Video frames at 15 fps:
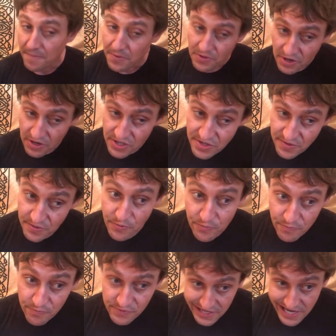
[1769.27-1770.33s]
there's
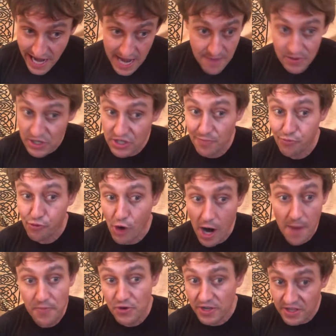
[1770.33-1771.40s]
damage to
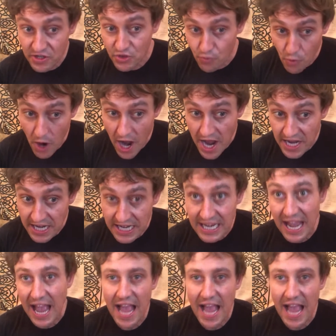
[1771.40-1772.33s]
property, there's rioting,